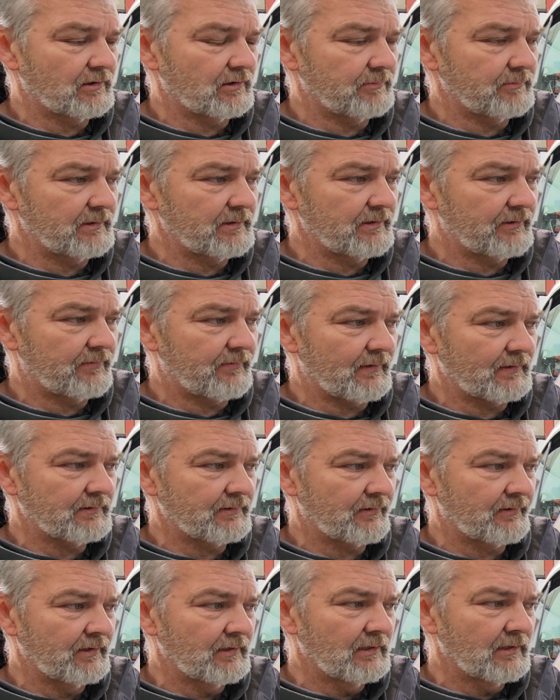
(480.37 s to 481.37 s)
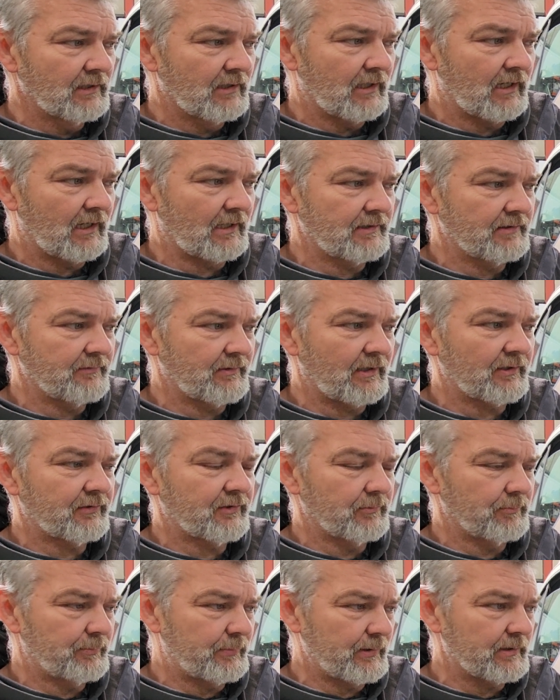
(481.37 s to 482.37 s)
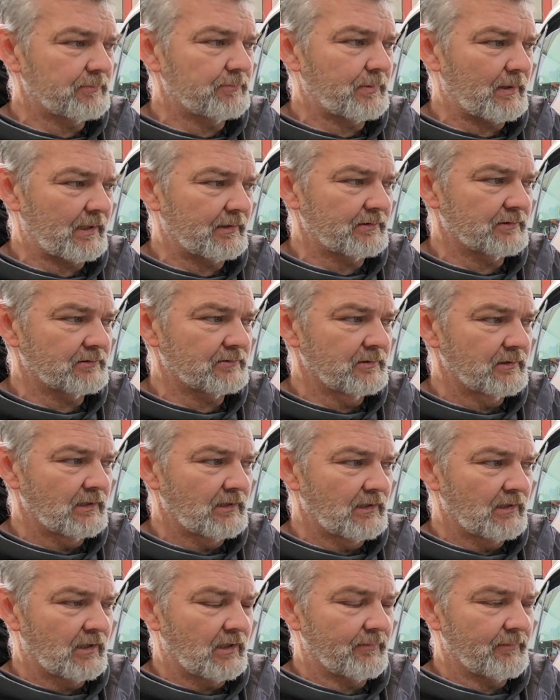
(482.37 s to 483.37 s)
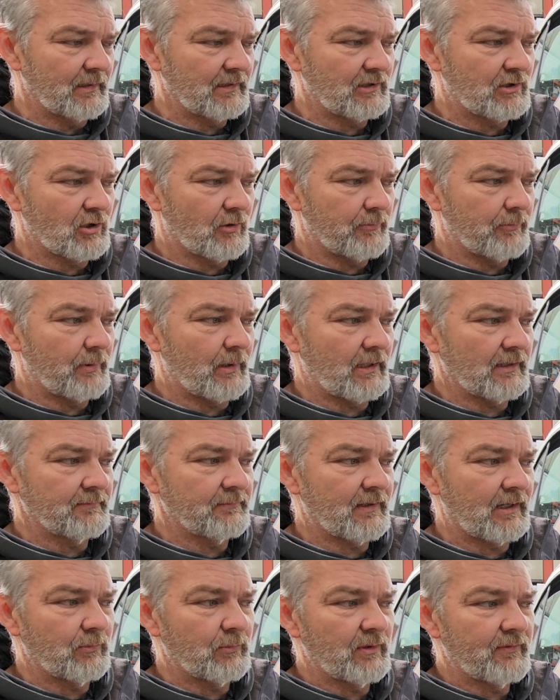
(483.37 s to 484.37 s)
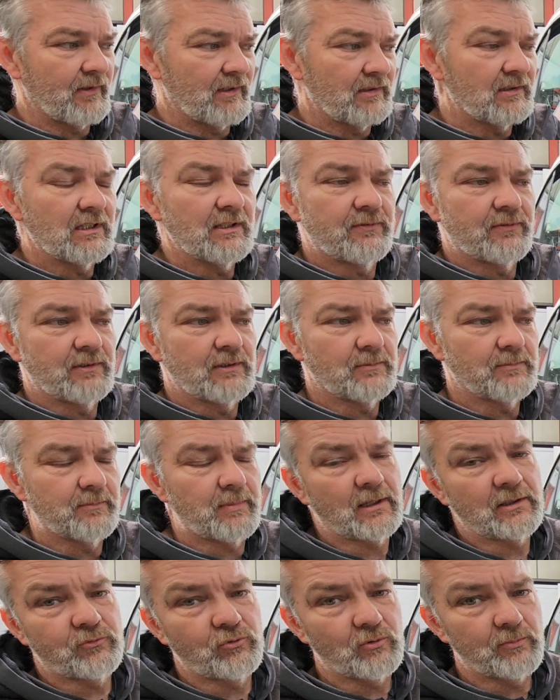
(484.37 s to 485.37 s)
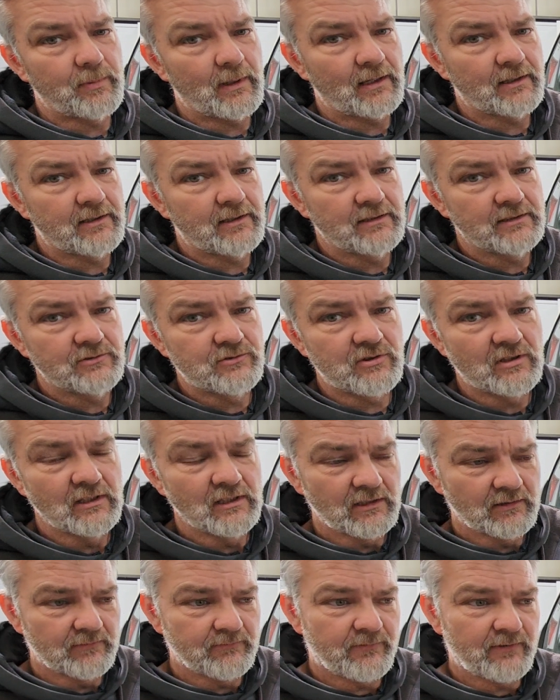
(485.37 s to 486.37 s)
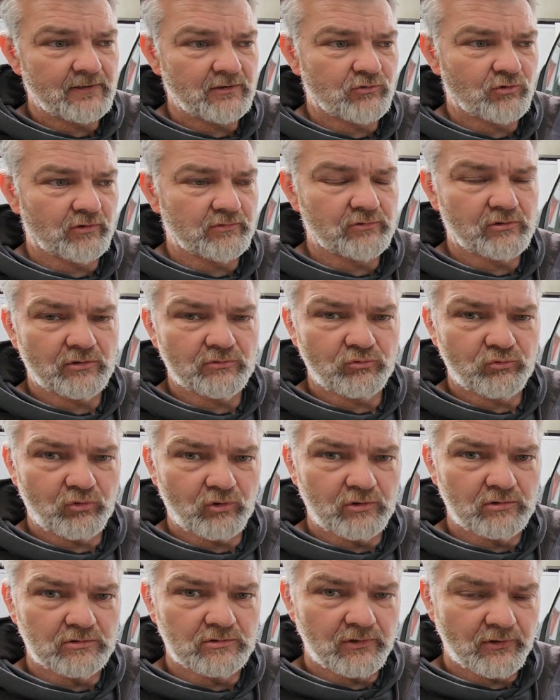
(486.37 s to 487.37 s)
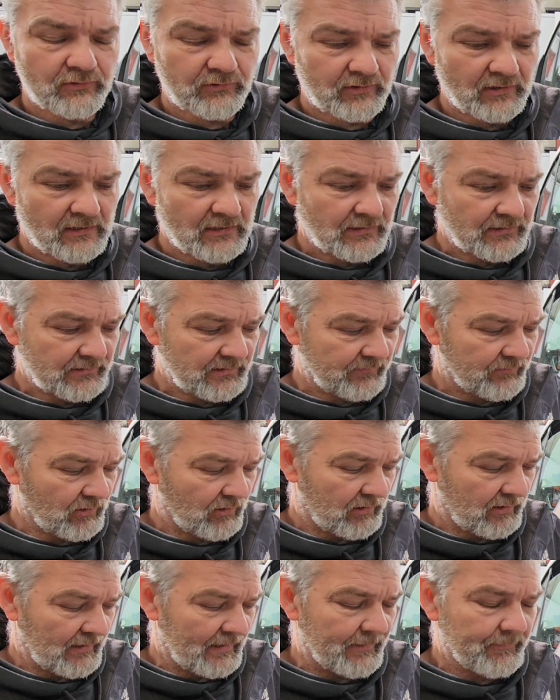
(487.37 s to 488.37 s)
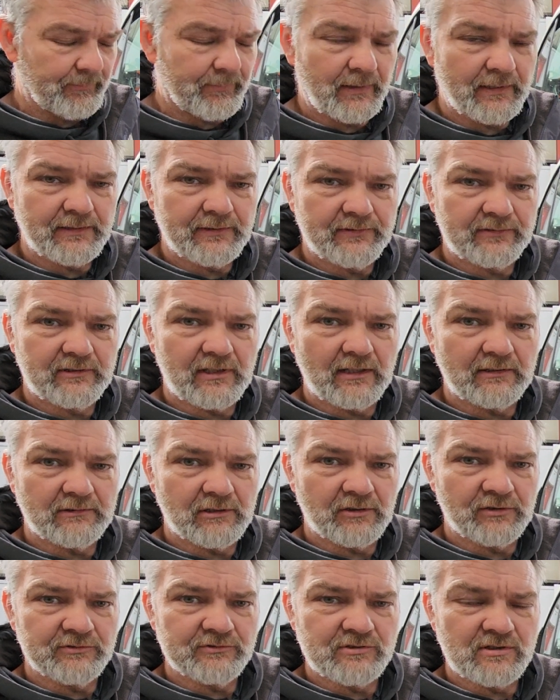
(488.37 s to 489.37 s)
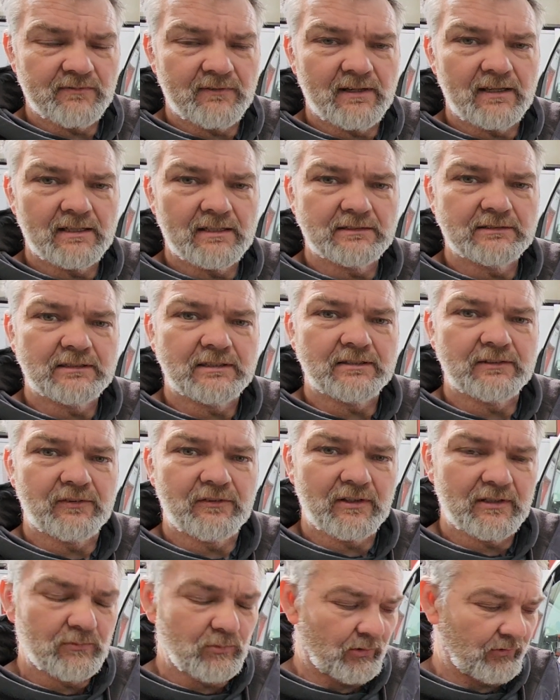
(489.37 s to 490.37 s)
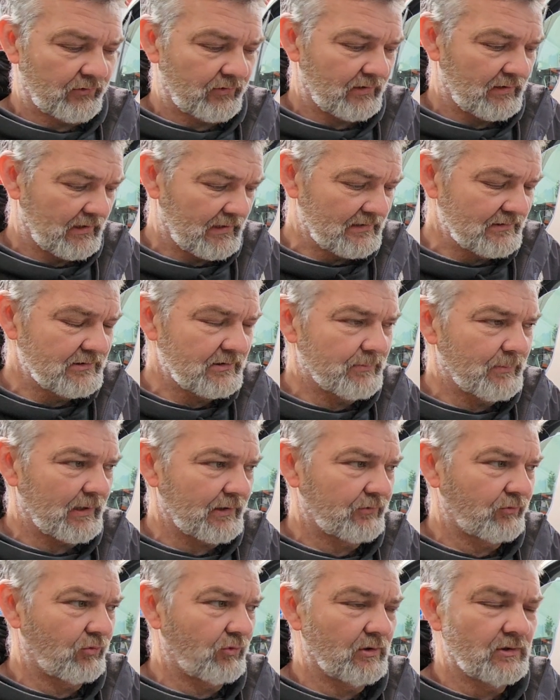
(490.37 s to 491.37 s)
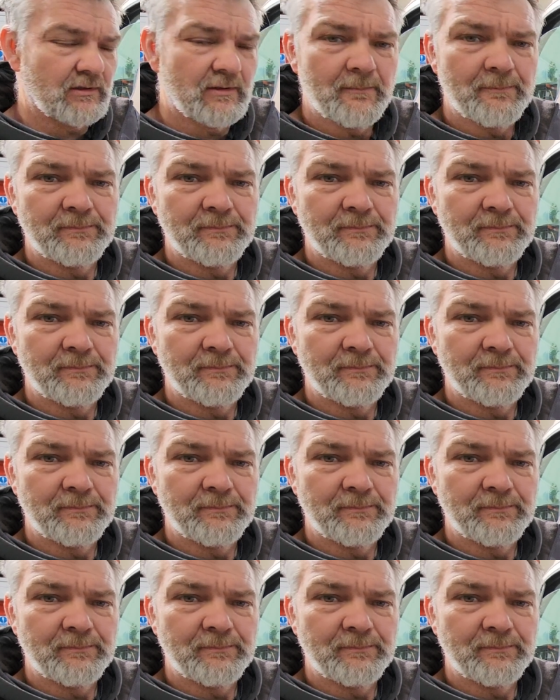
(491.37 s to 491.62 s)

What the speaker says: on these vans, and that's a big panel, and then combine that with a lithium battery package, Victron controllers, you've got app-based technology there, you can see what's in your battery,